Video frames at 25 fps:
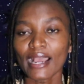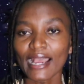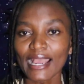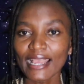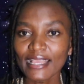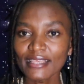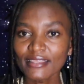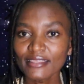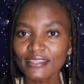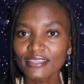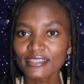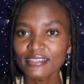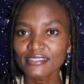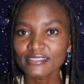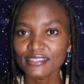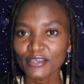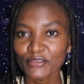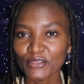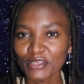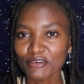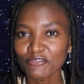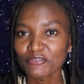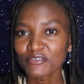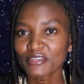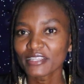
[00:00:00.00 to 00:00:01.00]
I think
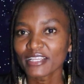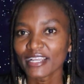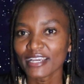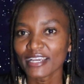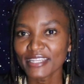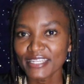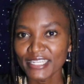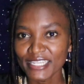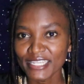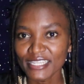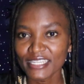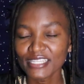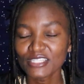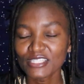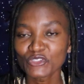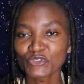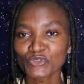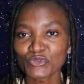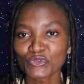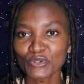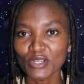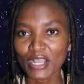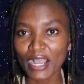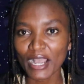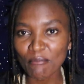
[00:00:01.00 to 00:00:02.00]
South Africa needs
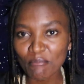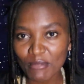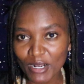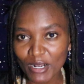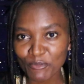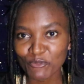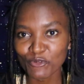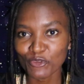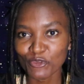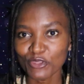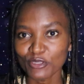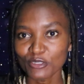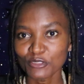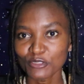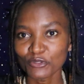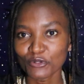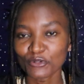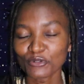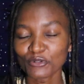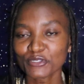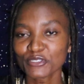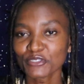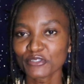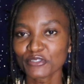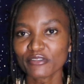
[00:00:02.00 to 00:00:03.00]
to come up with a
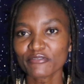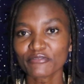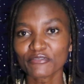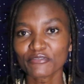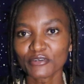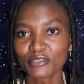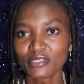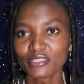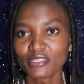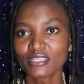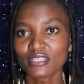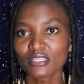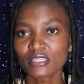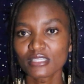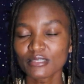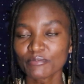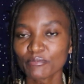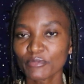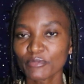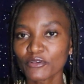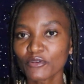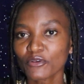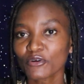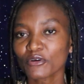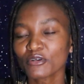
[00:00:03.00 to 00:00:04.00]
solution for this,
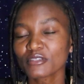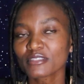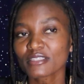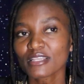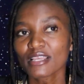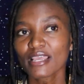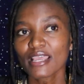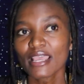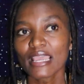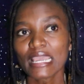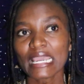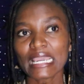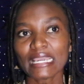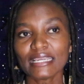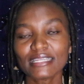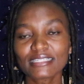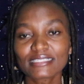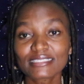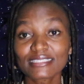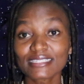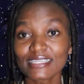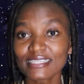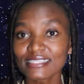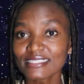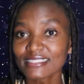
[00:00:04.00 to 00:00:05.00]
because
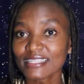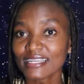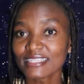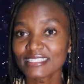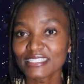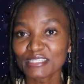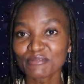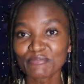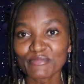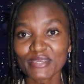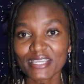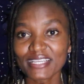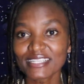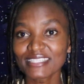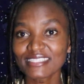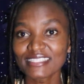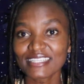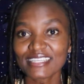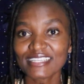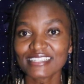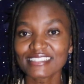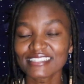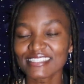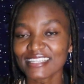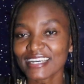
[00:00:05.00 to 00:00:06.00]
it just doesn't make
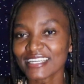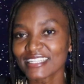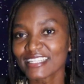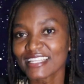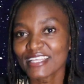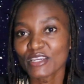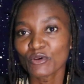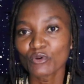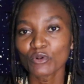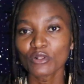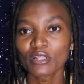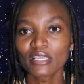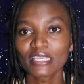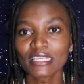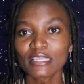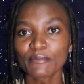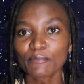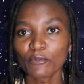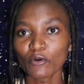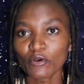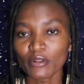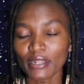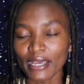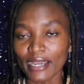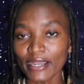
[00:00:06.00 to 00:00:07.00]
sense that they will
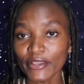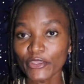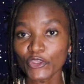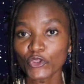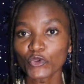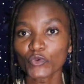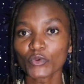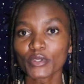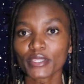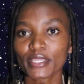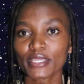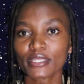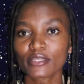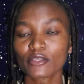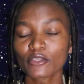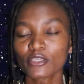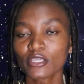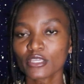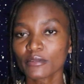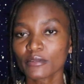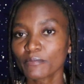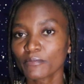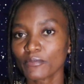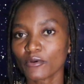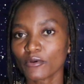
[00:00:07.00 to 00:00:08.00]
keep on arguing and
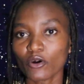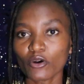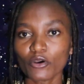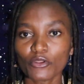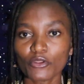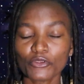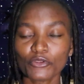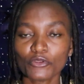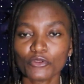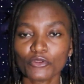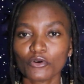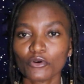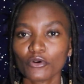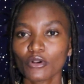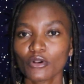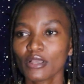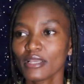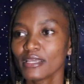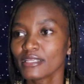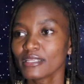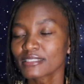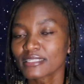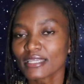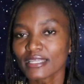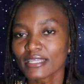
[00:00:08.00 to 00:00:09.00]
keep on,
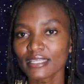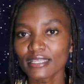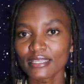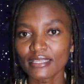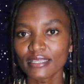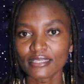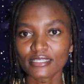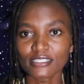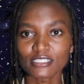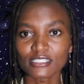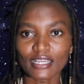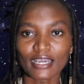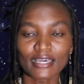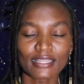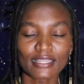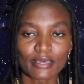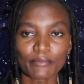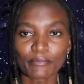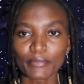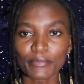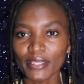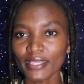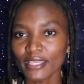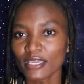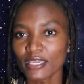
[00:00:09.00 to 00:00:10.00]
taking each other
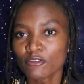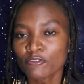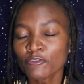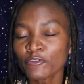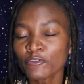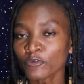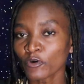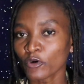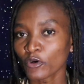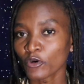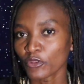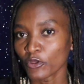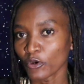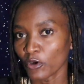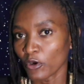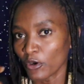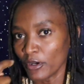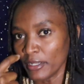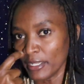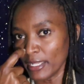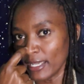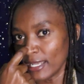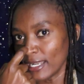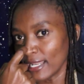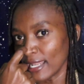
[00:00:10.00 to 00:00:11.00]
back and forth
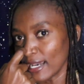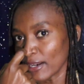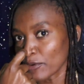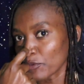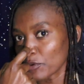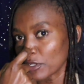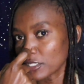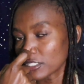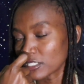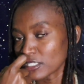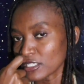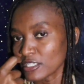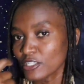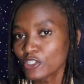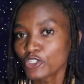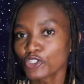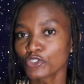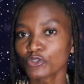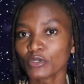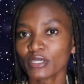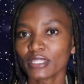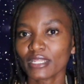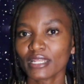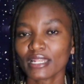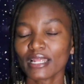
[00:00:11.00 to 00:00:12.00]
on a language
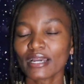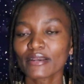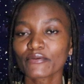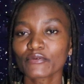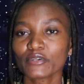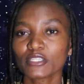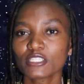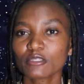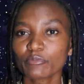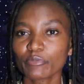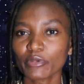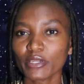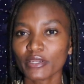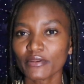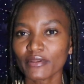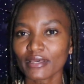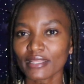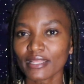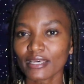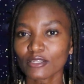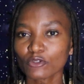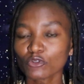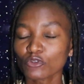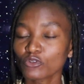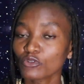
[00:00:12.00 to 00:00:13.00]
issue and a language
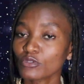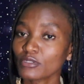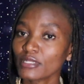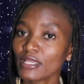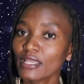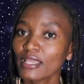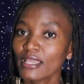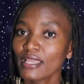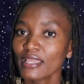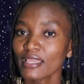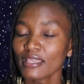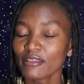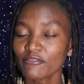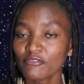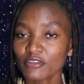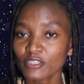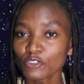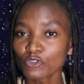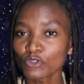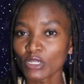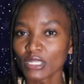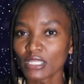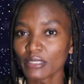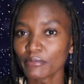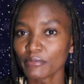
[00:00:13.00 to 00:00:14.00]
barrier that could
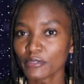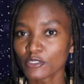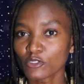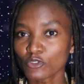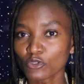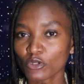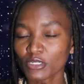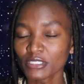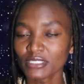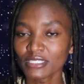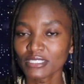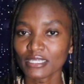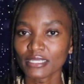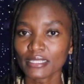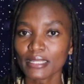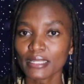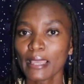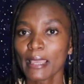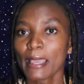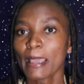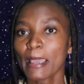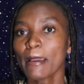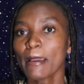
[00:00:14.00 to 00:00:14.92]
eventually be sorted.